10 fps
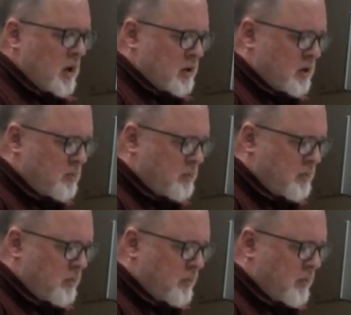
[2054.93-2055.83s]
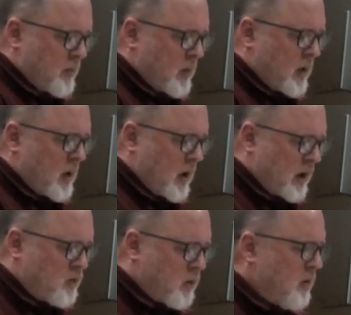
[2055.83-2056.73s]
So
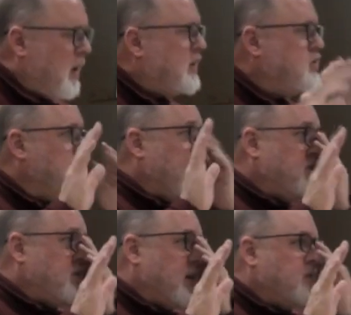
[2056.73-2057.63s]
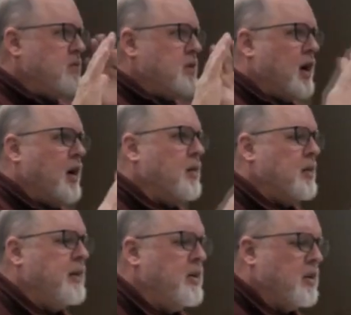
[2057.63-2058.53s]
I just want to remind you what I said,
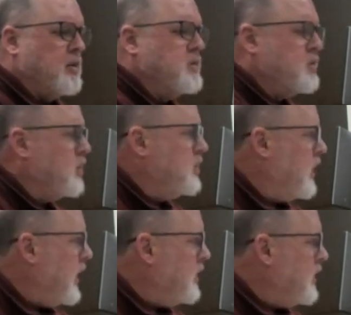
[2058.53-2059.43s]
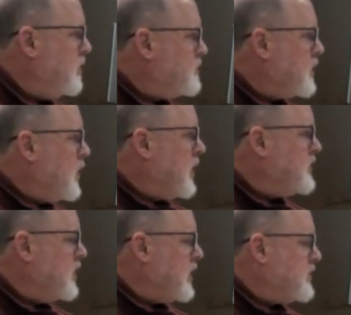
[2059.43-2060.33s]
and then I'll turn to the handout, what I
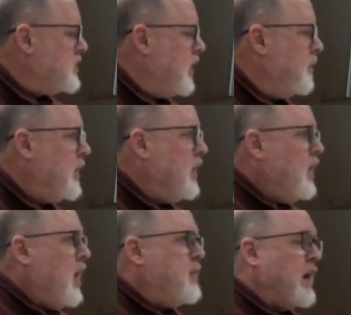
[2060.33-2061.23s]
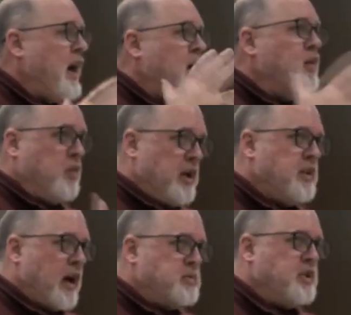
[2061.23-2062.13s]
said last time about how I read
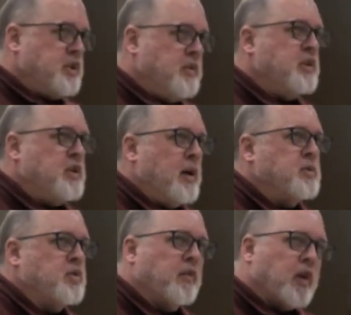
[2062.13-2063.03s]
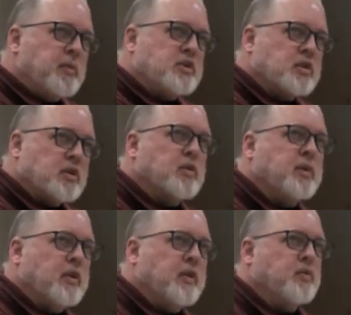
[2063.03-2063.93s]
the objectivity chapter. So I've already mentioned a little
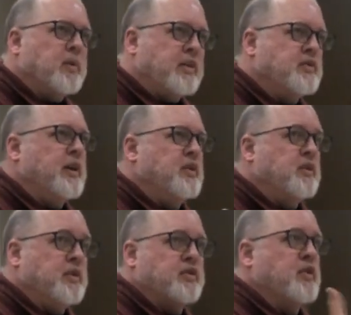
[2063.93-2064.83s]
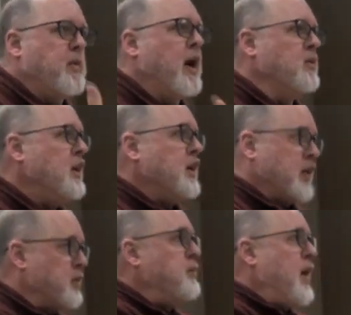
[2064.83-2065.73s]
bit of this when I said, this is about
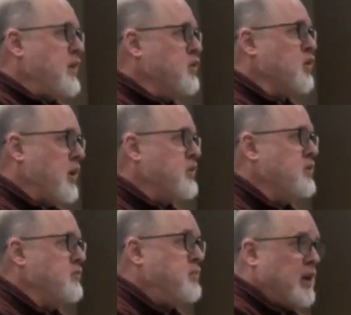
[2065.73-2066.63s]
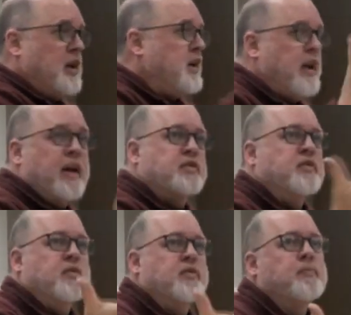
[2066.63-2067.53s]
coming back to the question of being and
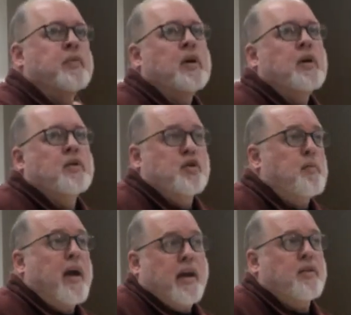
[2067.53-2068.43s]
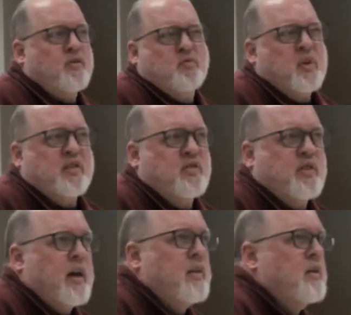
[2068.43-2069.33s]
essence. The domains, we could
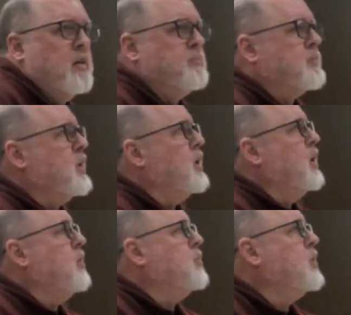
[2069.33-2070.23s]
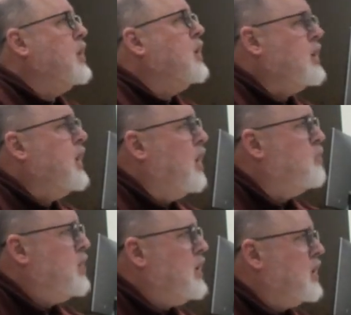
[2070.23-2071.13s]
say,
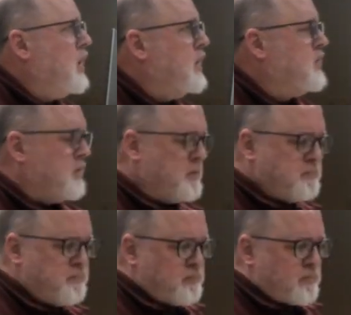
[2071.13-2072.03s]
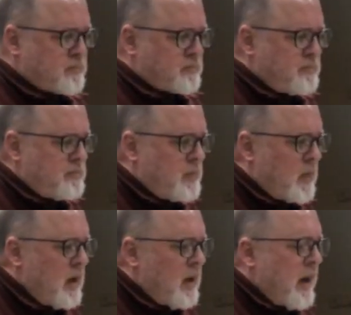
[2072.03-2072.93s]
of being and essence,
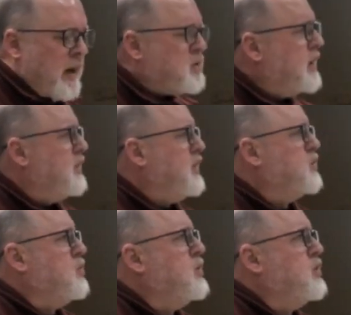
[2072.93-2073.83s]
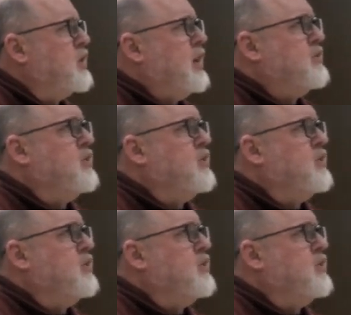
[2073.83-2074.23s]
and trying to think through those again.